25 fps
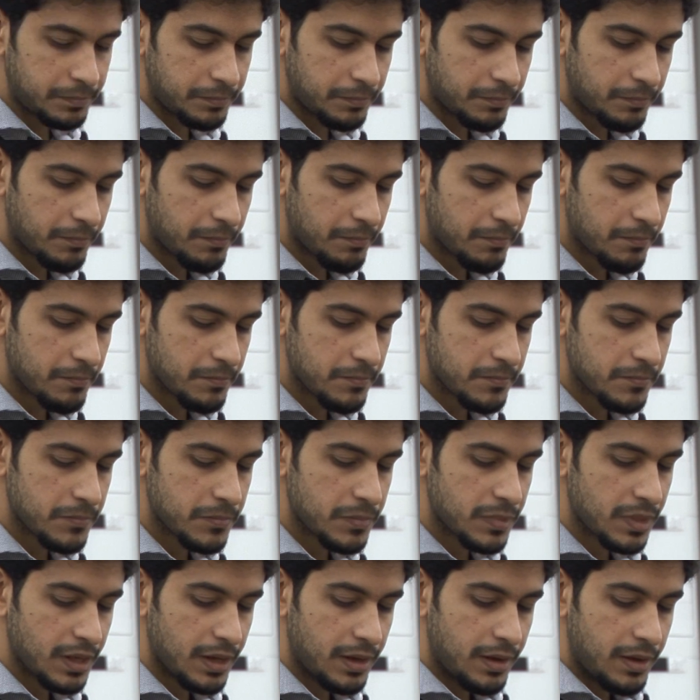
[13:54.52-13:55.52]

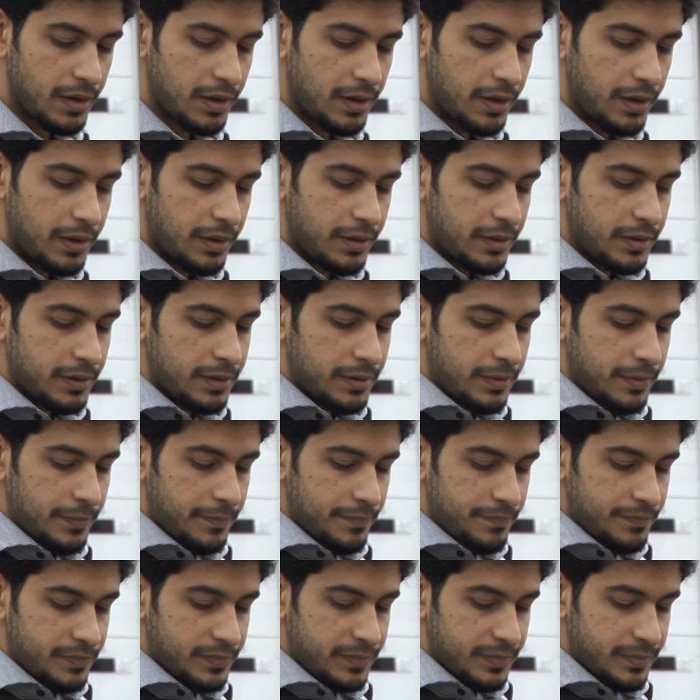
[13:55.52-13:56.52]

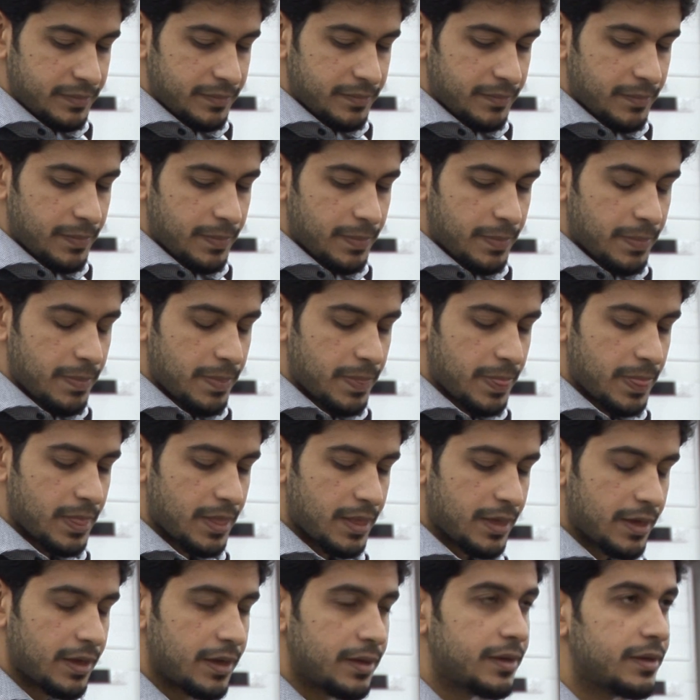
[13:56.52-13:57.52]

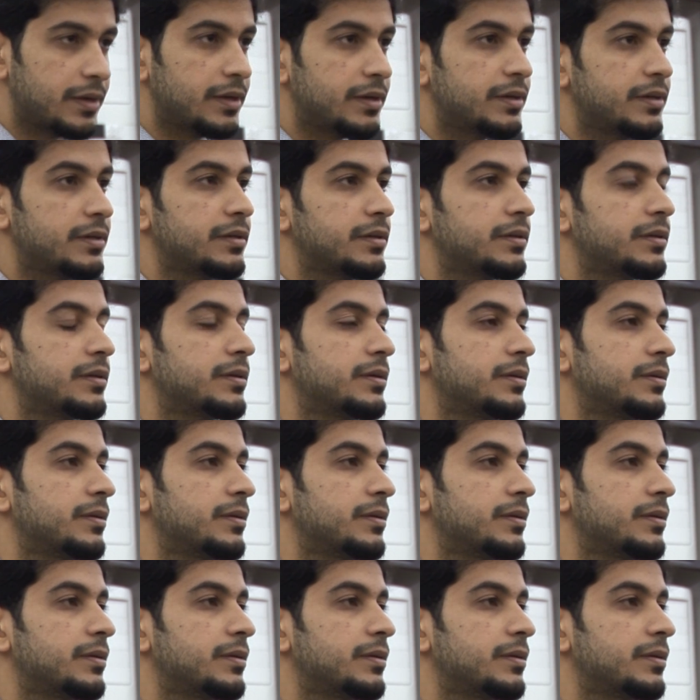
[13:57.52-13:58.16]
(silence)